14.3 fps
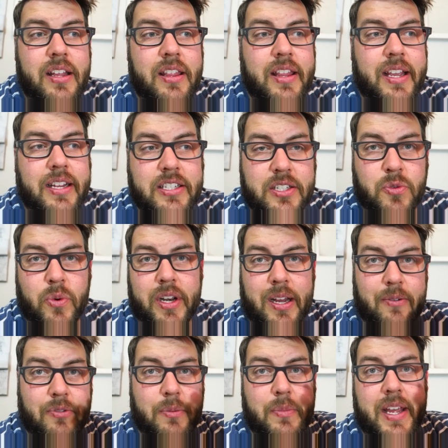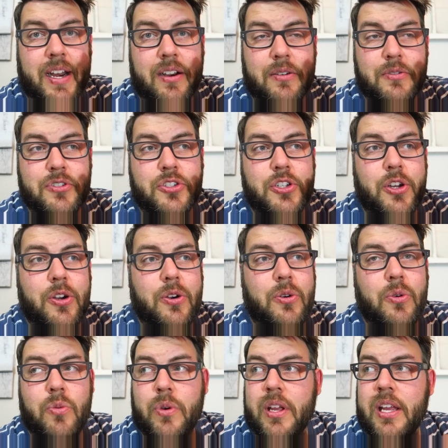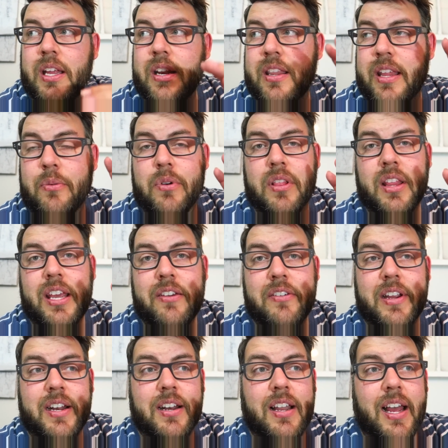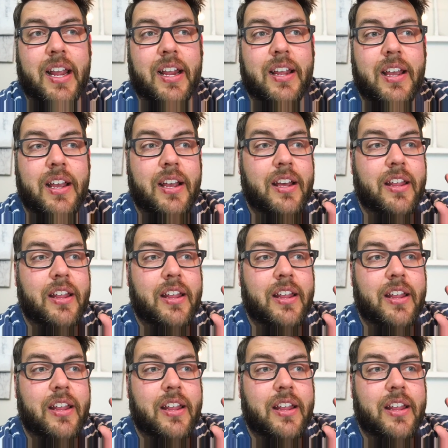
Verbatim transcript: they just went up from there. So when they were leaving, like,